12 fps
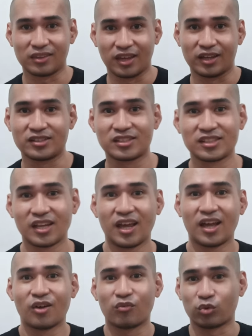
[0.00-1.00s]
Thanks
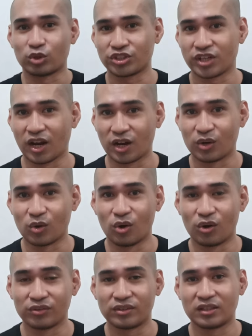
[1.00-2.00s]
for sharing
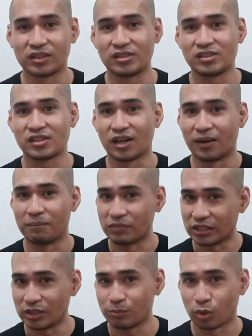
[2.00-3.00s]
all these
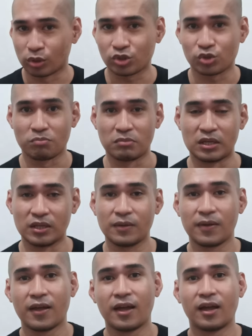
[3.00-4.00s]
ebooks to
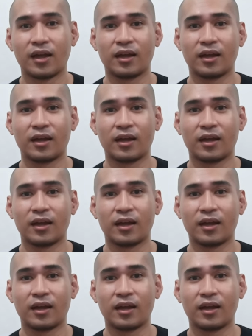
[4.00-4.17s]
me.